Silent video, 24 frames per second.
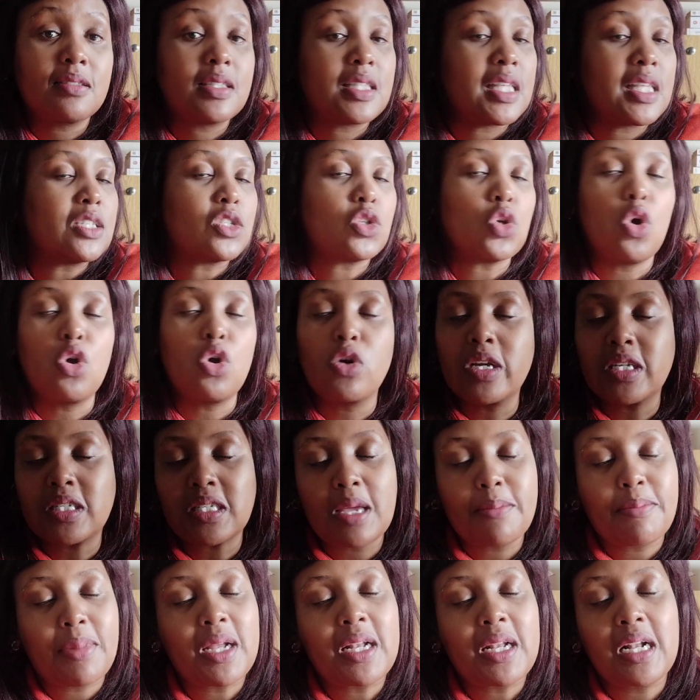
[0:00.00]
There's always
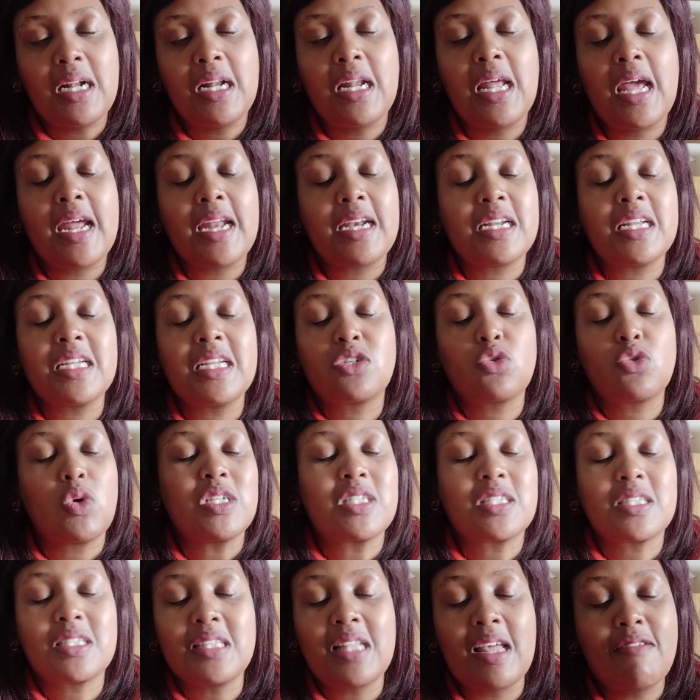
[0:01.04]
a battle, and it
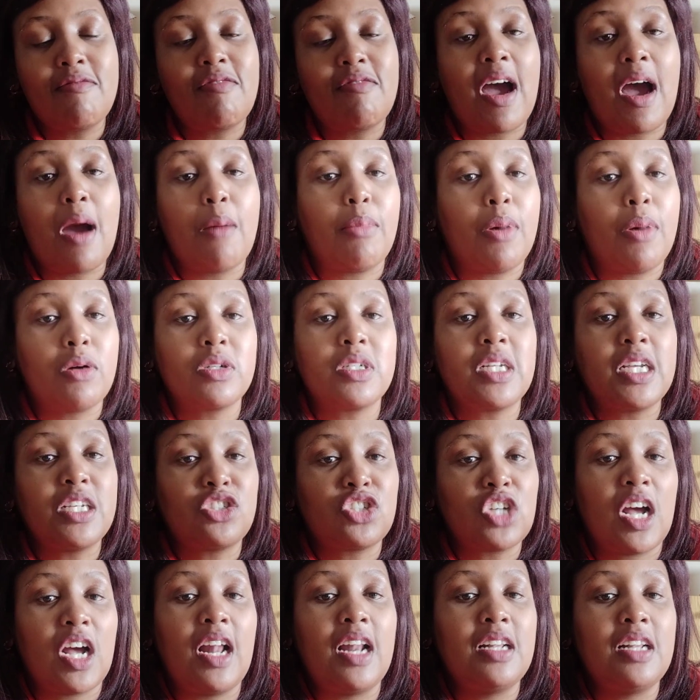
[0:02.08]
was never about a
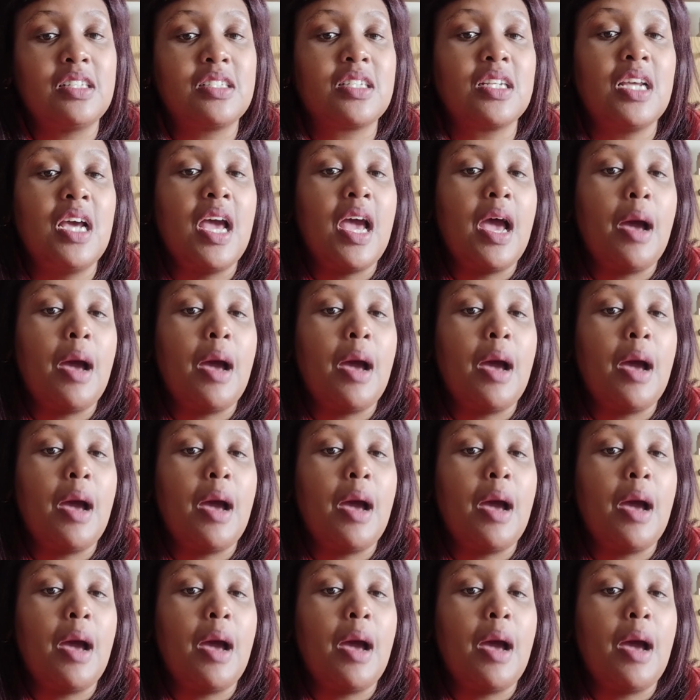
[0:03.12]
child,